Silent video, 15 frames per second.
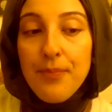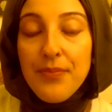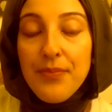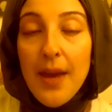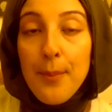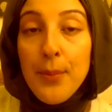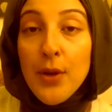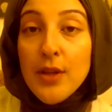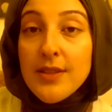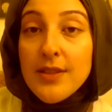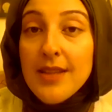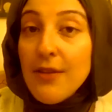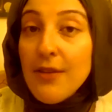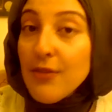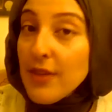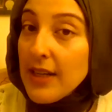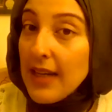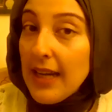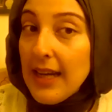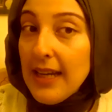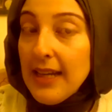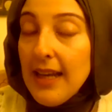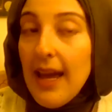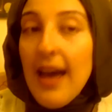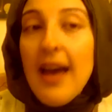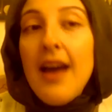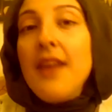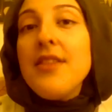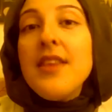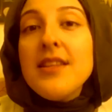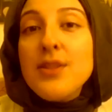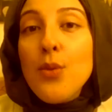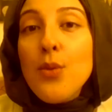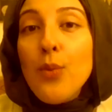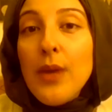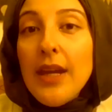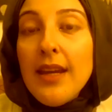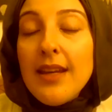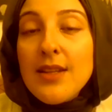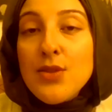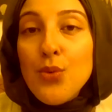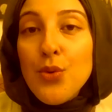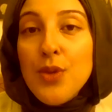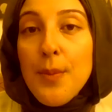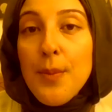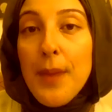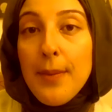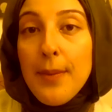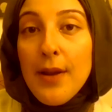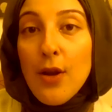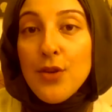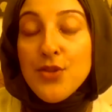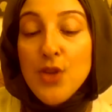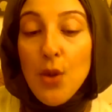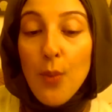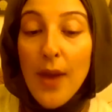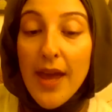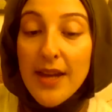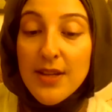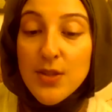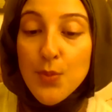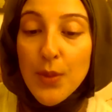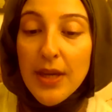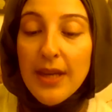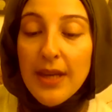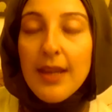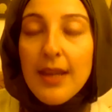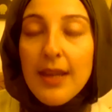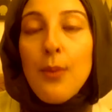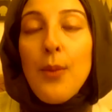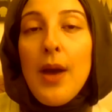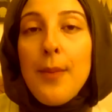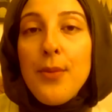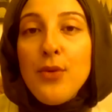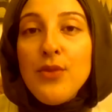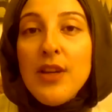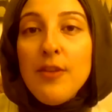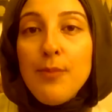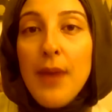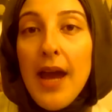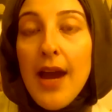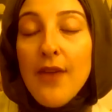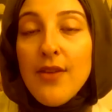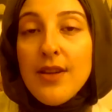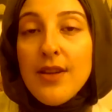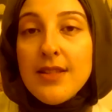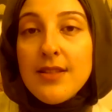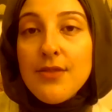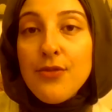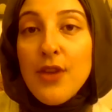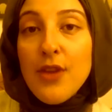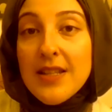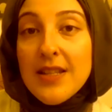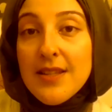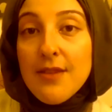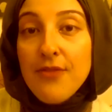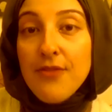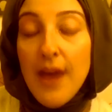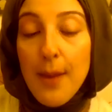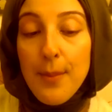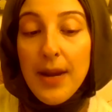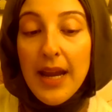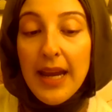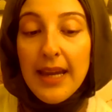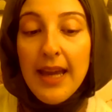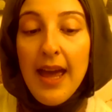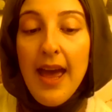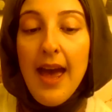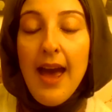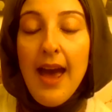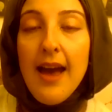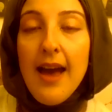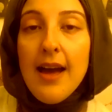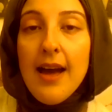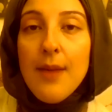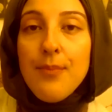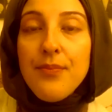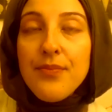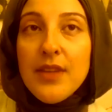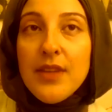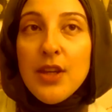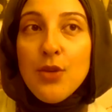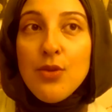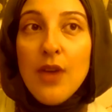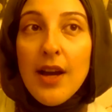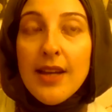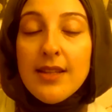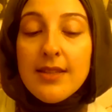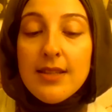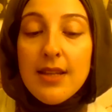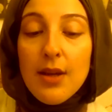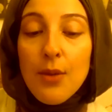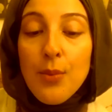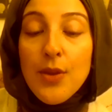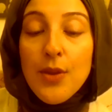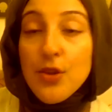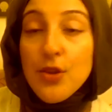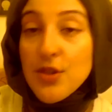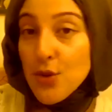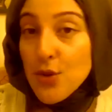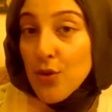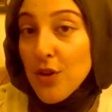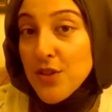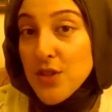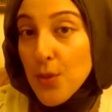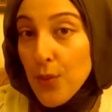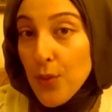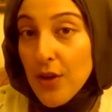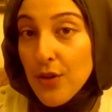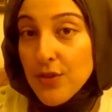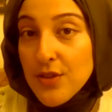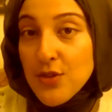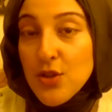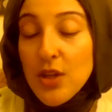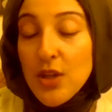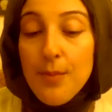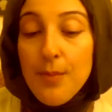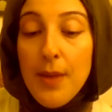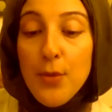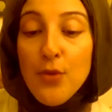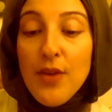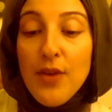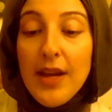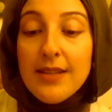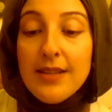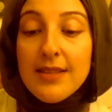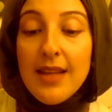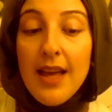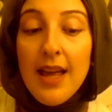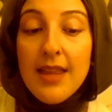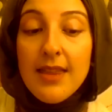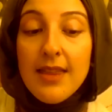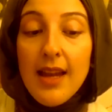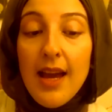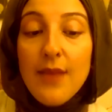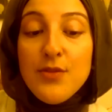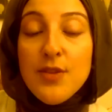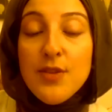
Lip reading: But every year there's a week. It's called the Baby Loss Awareness Week, where bereaved parents, friends, and family unite with us across the world to commemorate the lives of